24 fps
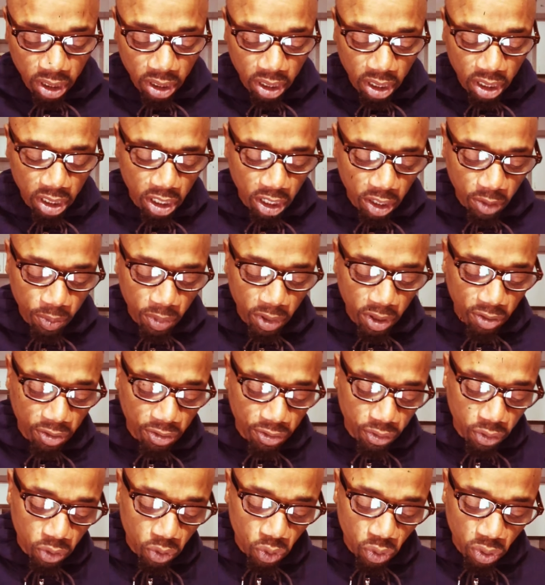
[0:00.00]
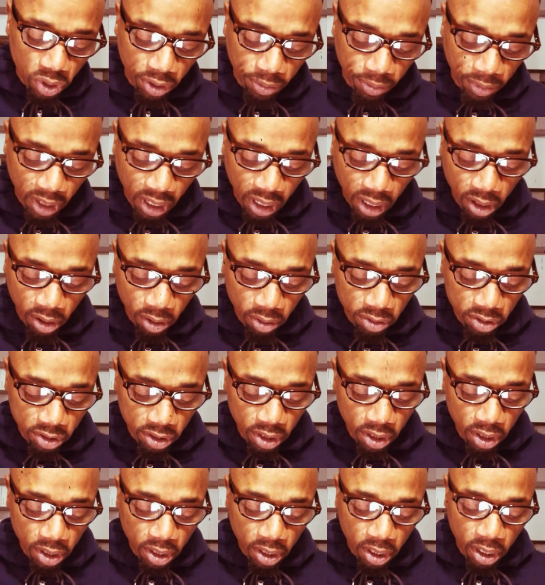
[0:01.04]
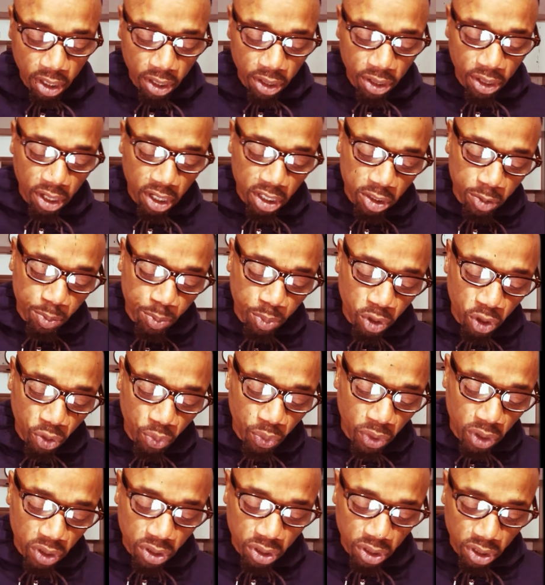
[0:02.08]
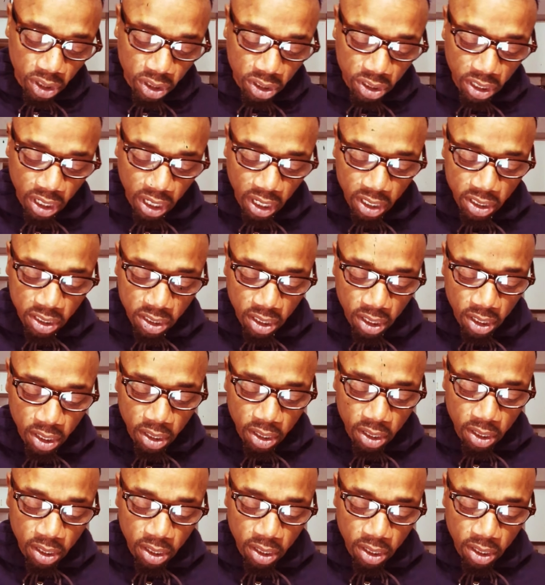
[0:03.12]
and let there be food in my house, and thus put me to the test,